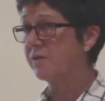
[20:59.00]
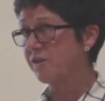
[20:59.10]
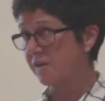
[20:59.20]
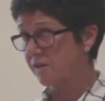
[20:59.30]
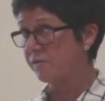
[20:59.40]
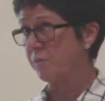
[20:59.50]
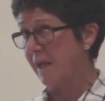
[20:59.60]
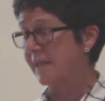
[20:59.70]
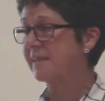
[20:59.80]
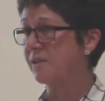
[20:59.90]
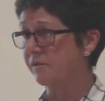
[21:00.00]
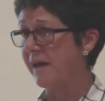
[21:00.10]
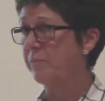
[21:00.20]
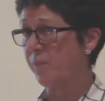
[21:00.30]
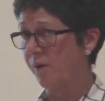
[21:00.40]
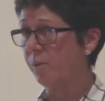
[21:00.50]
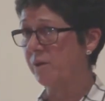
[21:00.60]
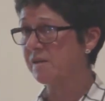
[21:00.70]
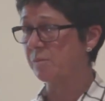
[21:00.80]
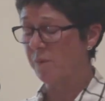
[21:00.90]
just from last November
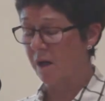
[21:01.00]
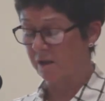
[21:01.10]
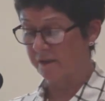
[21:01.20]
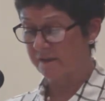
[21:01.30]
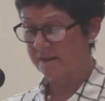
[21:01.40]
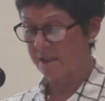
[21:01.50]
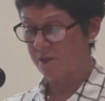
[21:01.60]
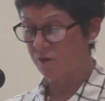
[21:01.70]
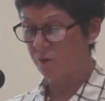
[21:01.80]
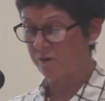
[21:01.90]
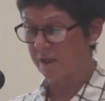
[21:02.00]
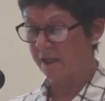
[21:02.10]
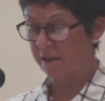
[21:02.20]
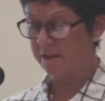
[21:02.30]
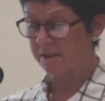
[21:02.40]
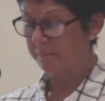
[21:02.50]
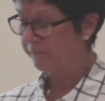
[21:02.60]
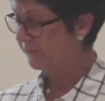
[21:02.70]
with some partners in Northern Ireland.